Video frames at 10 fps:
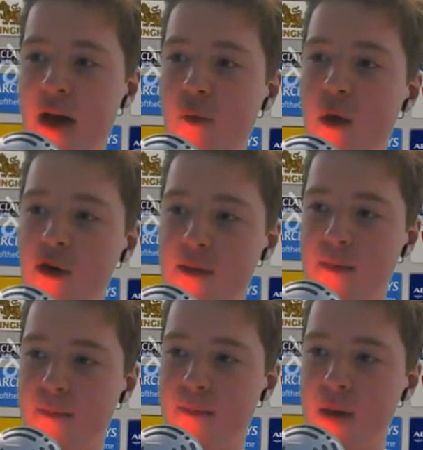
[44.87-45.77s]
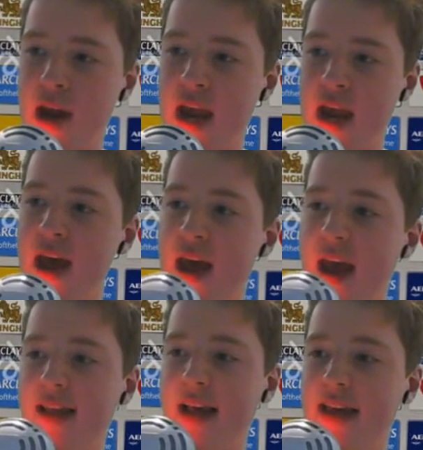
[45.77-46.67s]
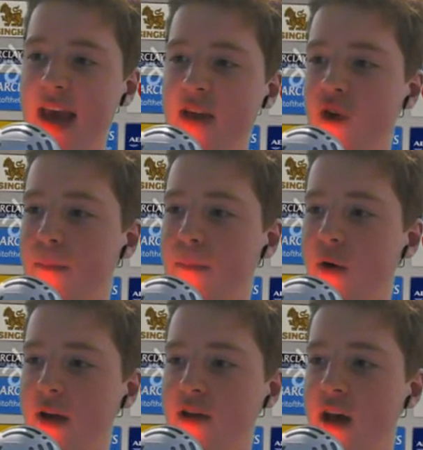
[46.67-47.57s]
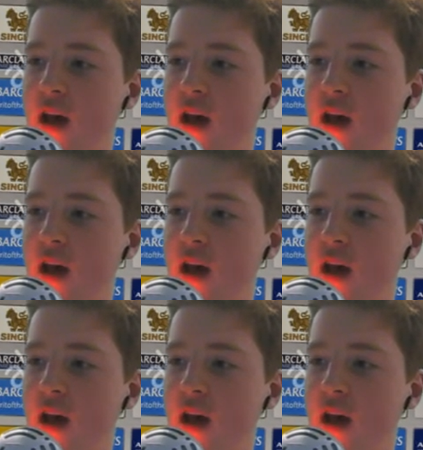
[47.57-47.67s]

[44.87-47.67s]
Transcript: Welcome, buddy. He says City drop points.